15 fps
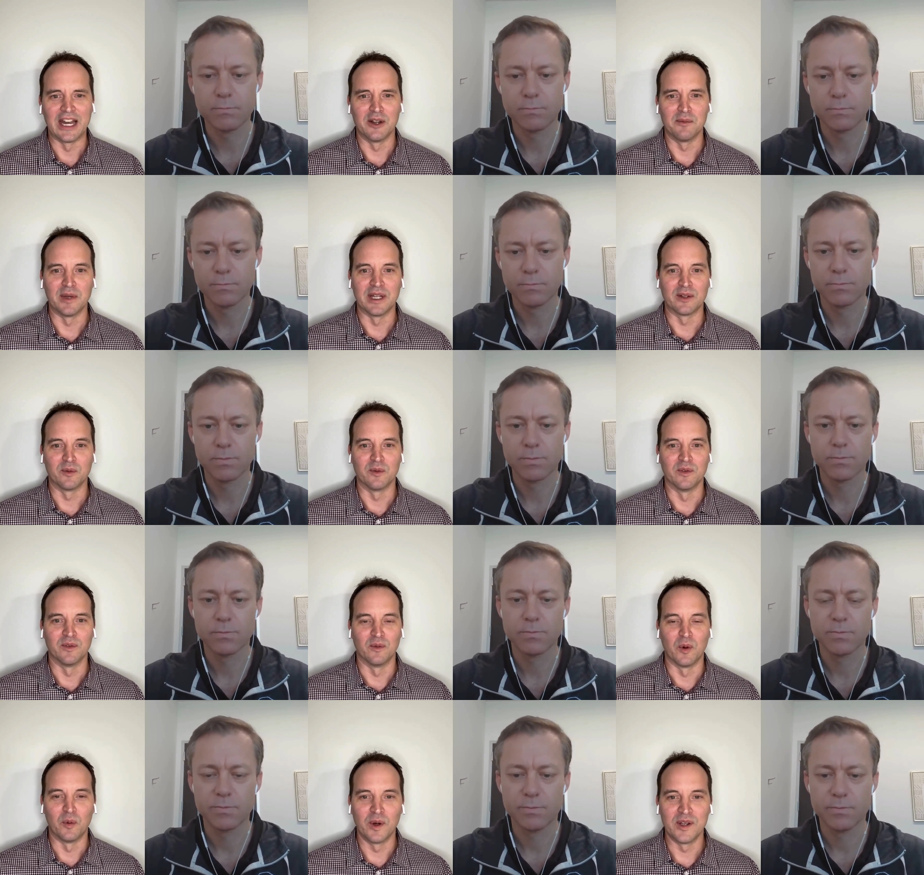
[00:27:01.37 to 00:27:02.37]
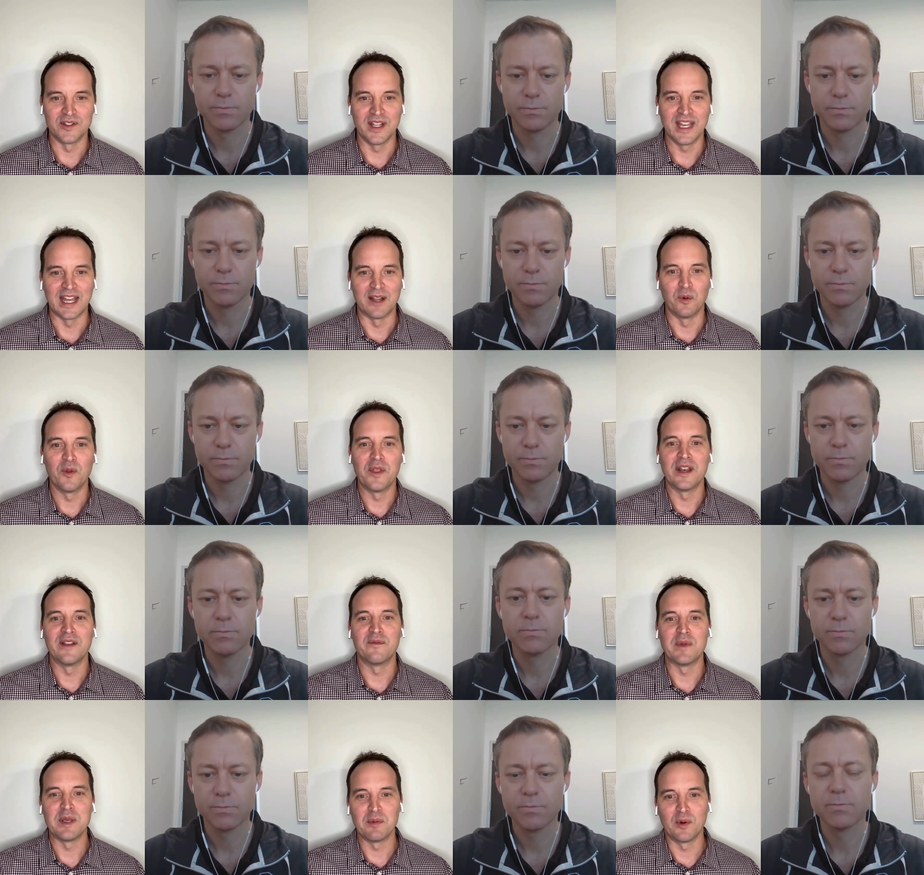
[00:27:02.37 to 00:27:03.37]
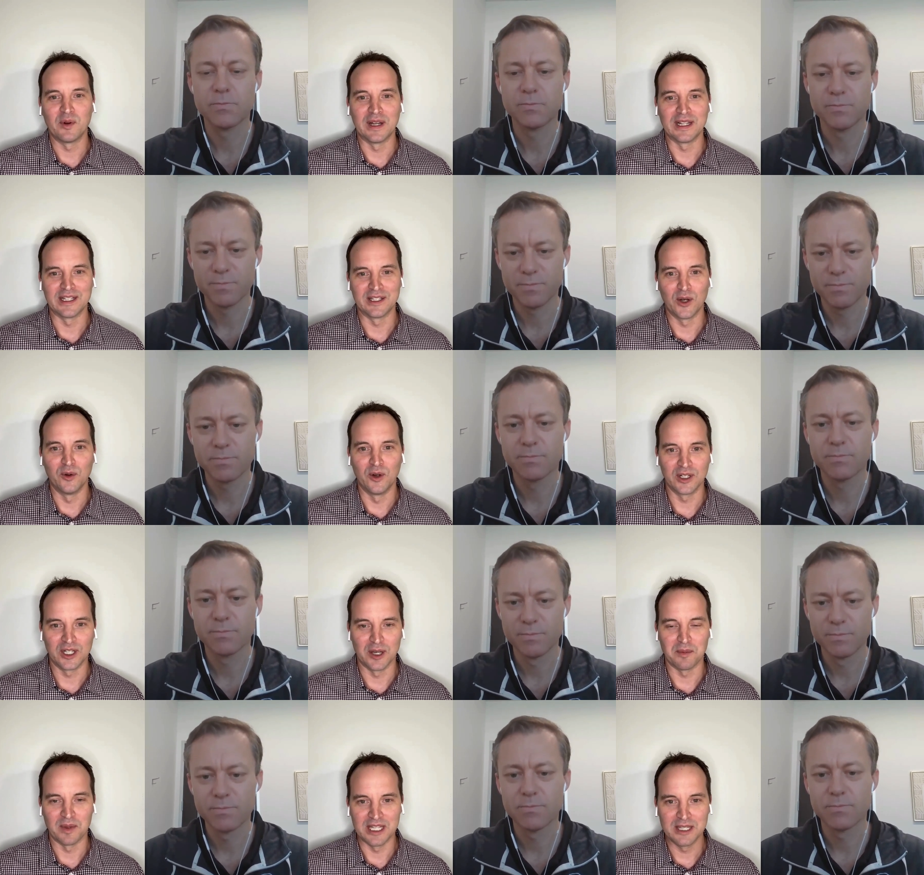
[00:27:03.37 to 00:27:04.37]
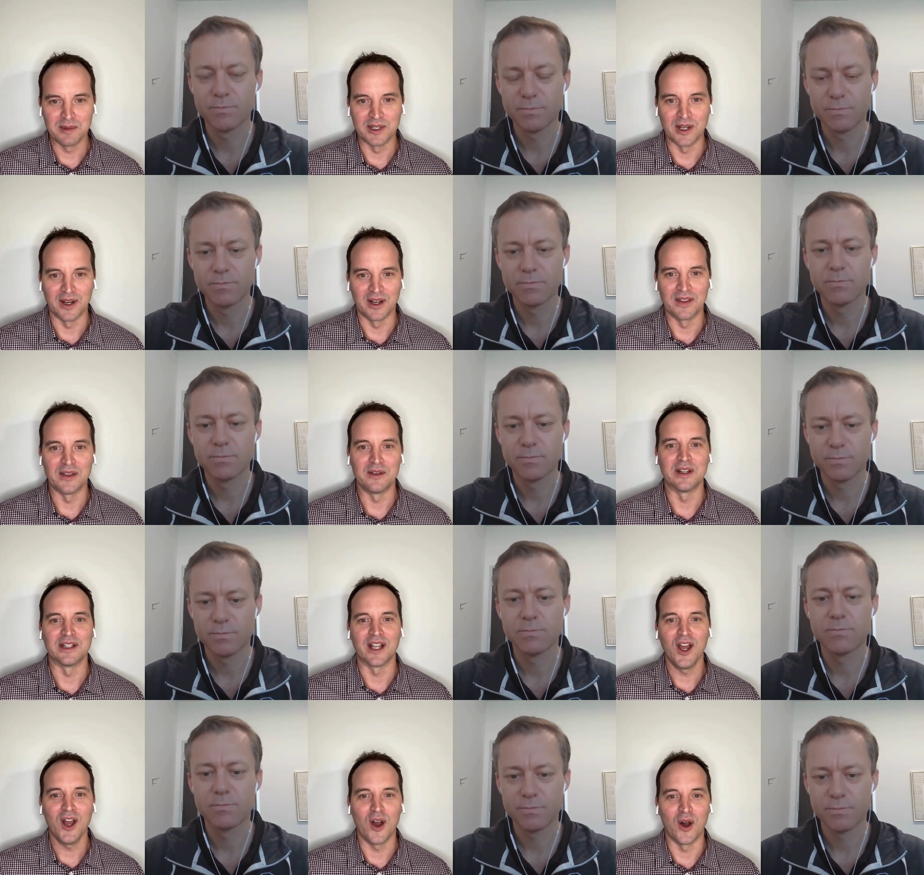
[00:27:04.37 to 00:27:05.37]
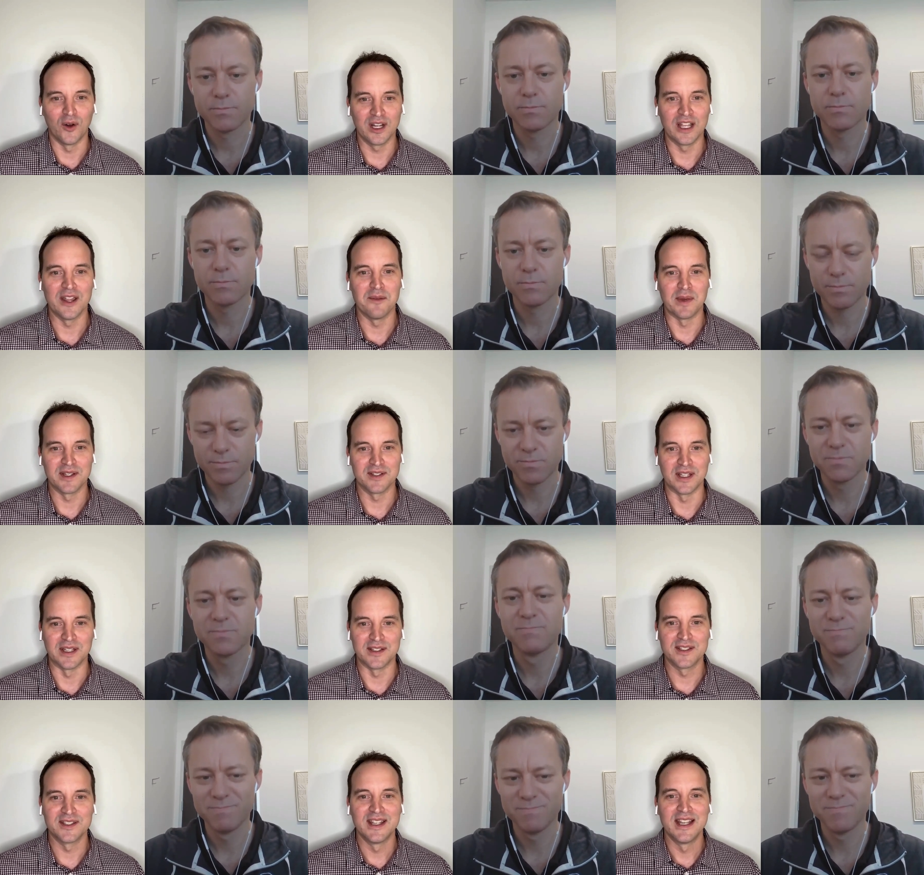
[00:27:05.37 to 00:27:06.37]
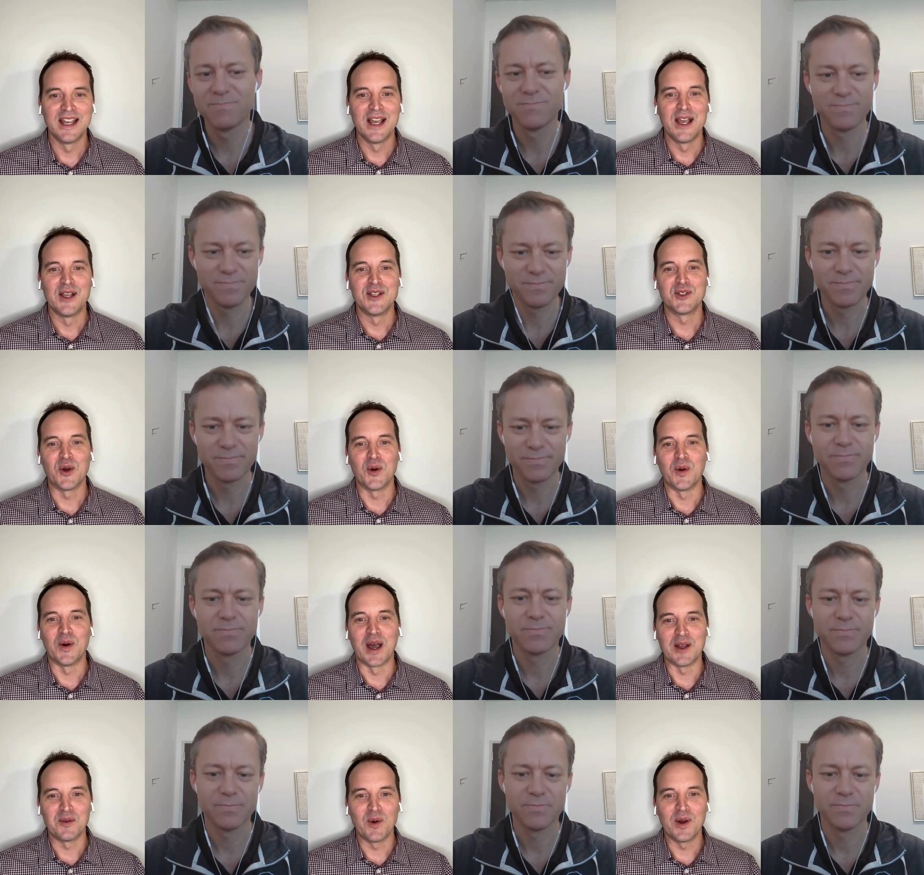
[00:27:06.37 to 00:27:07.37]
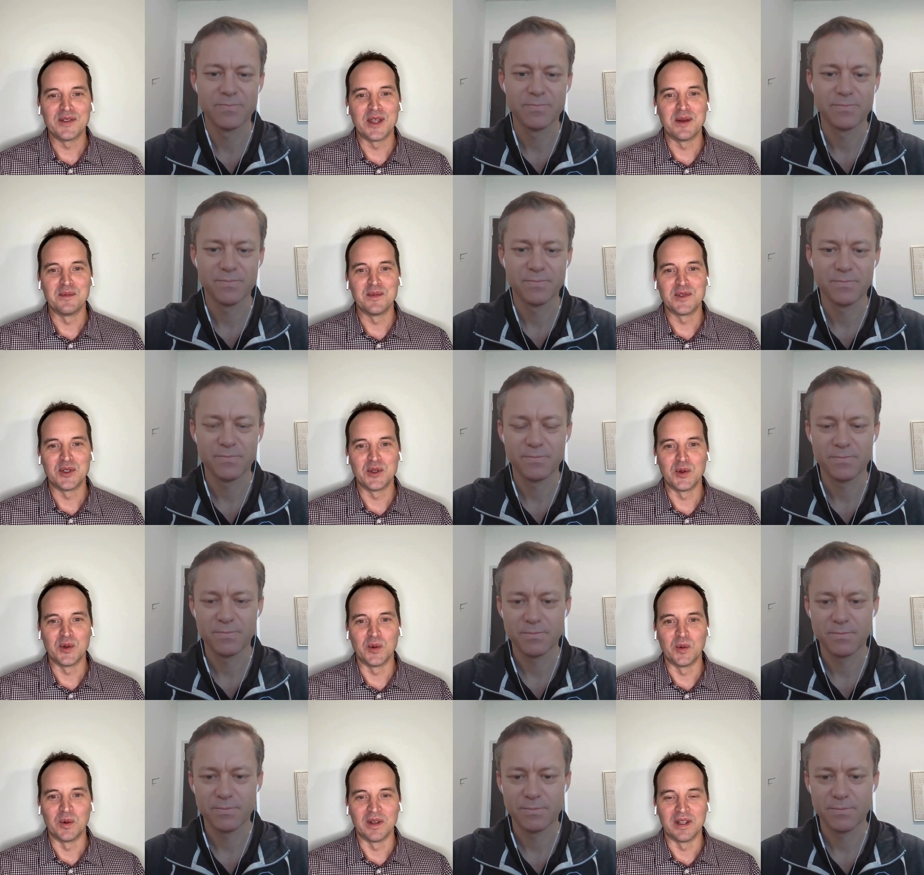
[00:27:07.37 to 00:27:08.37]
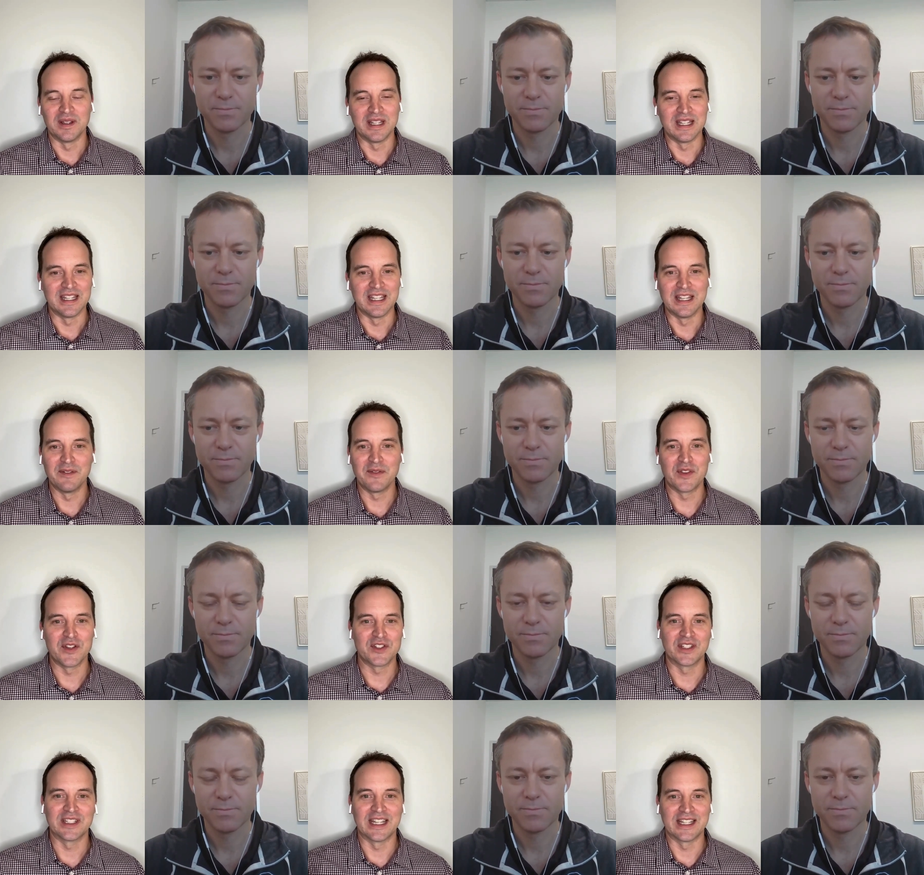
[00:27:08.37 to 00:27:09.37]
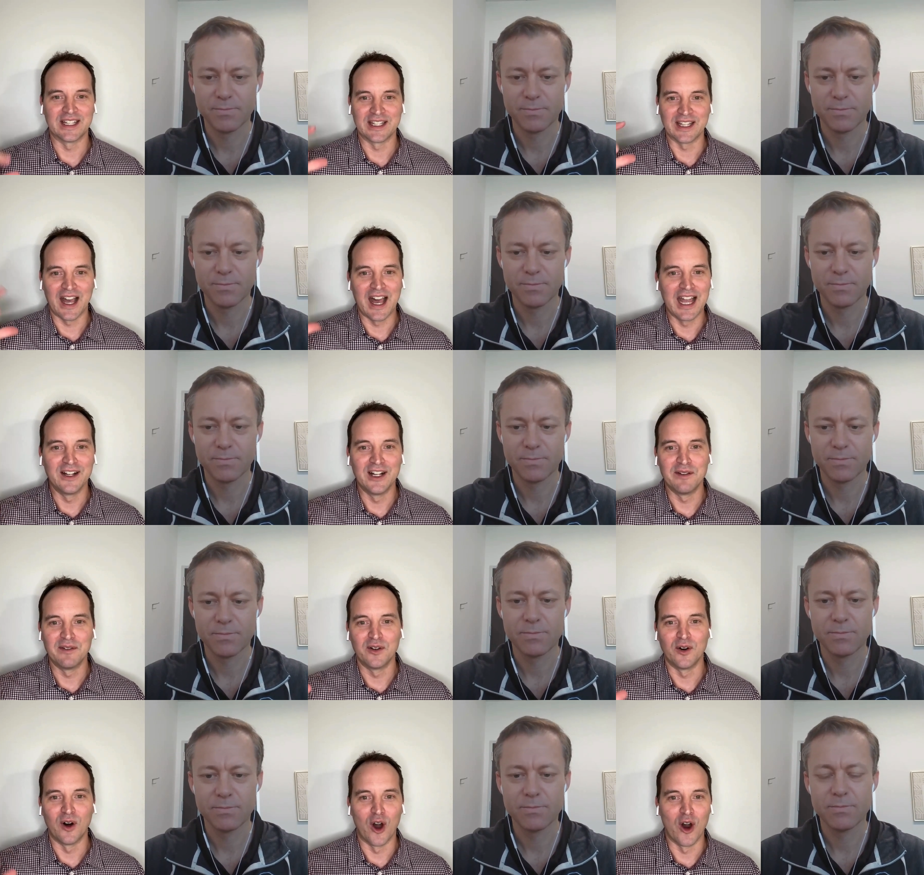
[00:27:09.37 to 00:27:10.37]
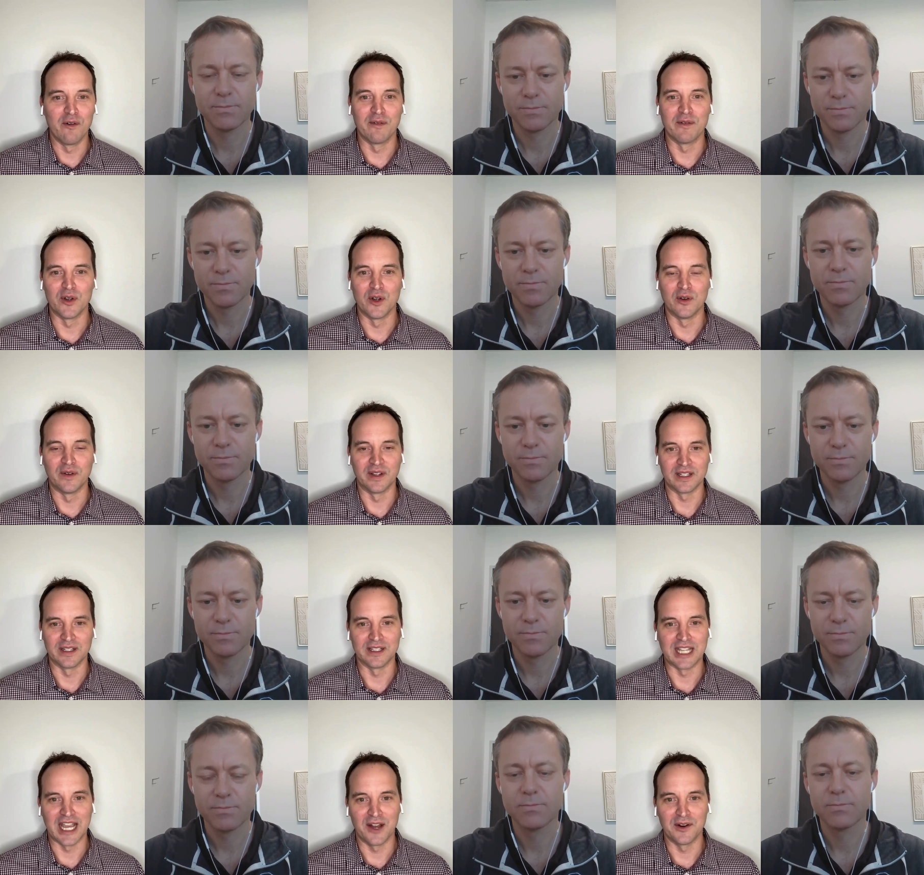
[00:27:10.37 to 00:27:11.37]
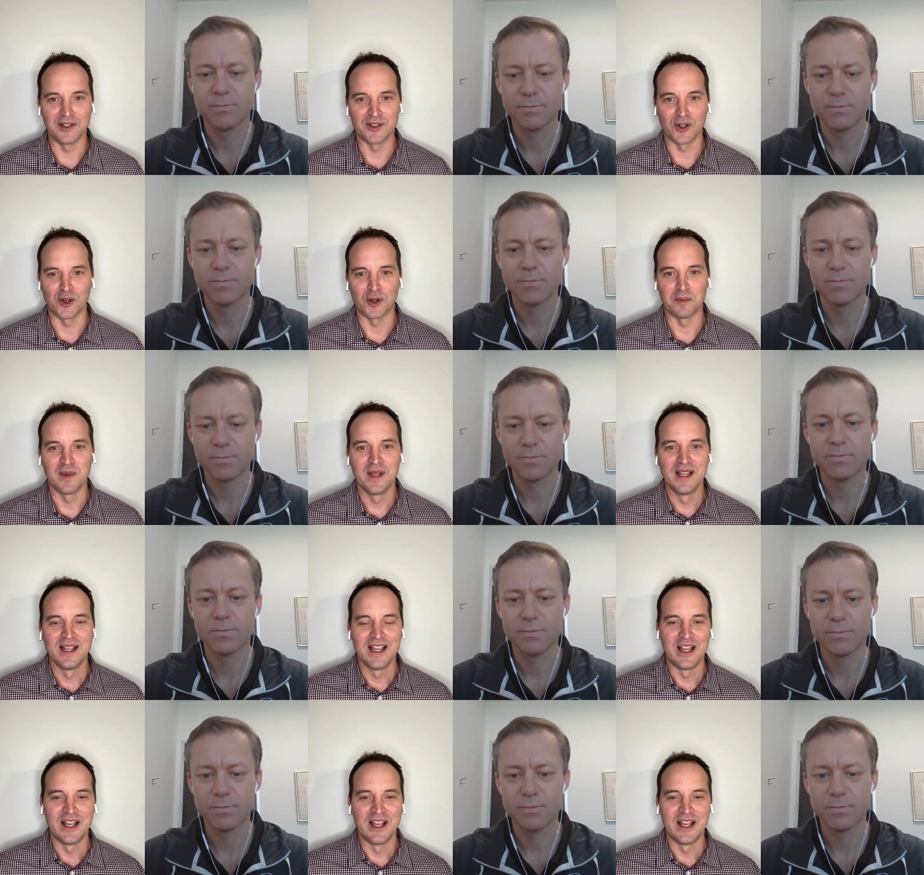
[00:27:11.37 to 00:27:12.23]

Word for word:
Speaker 1: and I'm like, well, what is that? Well, then if people like go look up EBITDA and they're like, oh, okay, that makes sense. So I want them to, even if they just like a, a high level overview, like an accounting term,